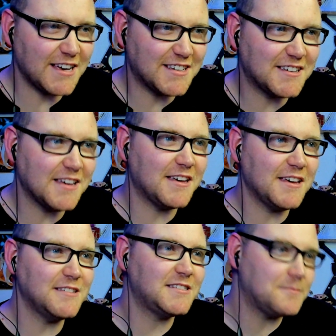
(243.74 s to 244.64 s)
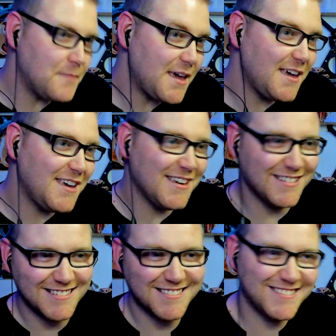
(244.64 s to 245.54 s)
kick, kick, kiss me.
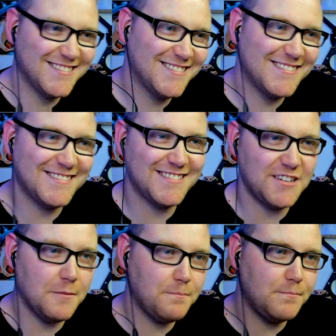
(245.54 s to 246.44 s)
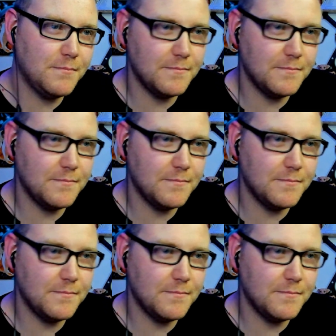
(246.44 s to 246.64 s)
you